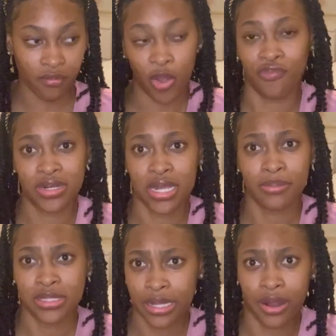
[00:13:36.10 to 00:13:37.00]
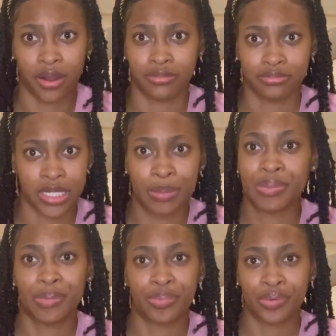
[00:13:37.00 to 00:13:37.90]
overtime is there and
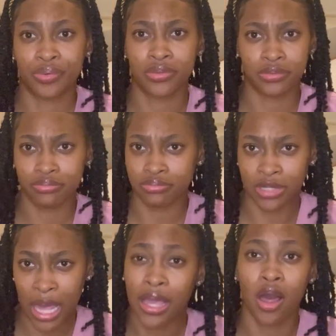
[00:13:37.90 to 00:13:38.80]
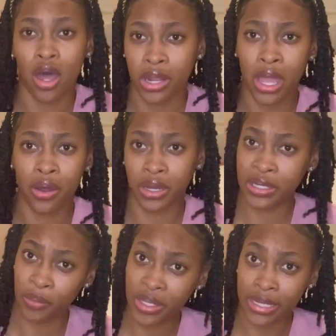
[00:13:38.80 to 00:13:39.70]
people like calling out on the
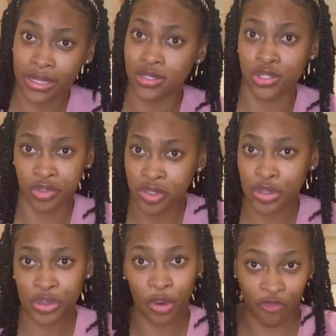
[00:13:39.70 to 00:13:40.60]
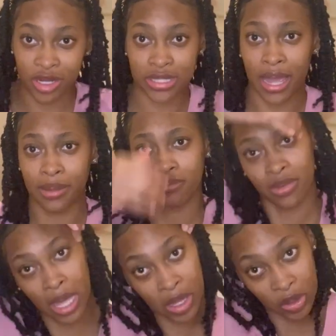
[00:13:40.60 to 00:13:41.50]
weekends, so you could do your overtime.
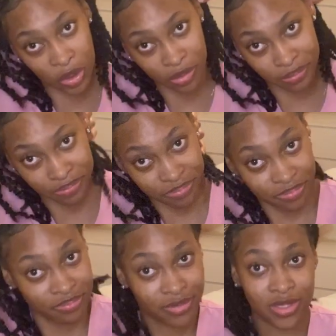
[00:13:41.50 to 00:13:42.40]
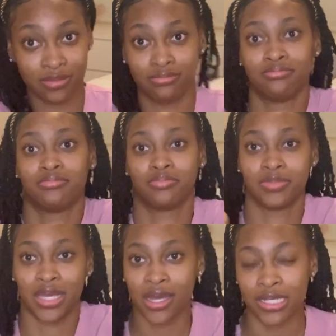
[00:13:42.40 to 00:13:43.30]
Hello.
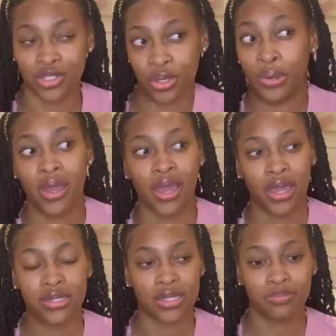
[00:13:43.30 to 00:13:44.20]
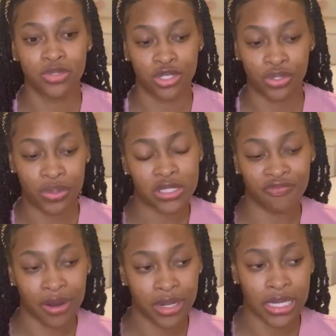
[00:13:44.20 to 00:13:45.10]
Yeah, so it's up to you. It's
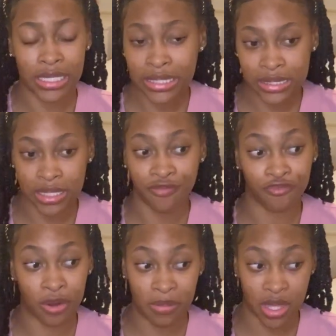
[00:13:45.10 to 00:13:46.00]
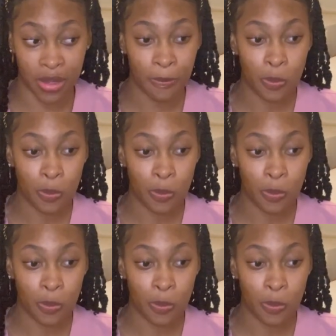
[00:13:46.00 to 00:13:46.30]
very easy for me